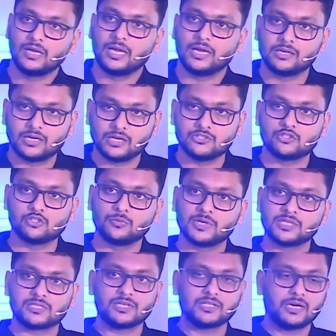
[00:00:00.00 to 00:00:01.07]
and
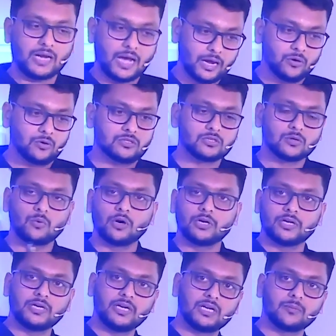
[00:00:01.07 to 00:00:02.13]
consumers say that I also
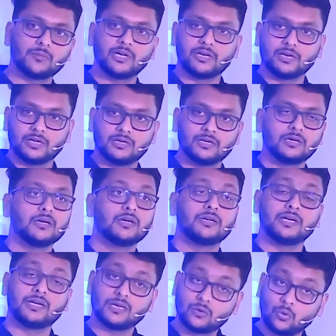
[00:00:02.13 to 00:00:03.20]
want a data metric in a
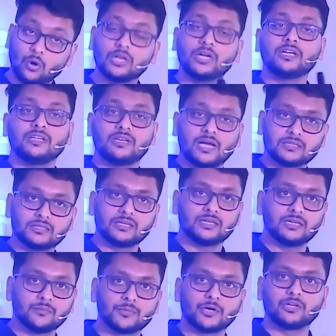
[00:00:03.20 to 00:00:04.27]
data quality rather
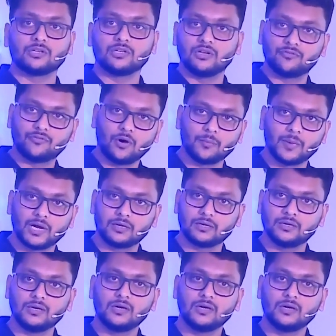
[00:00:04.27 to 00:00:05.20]
in a particular format.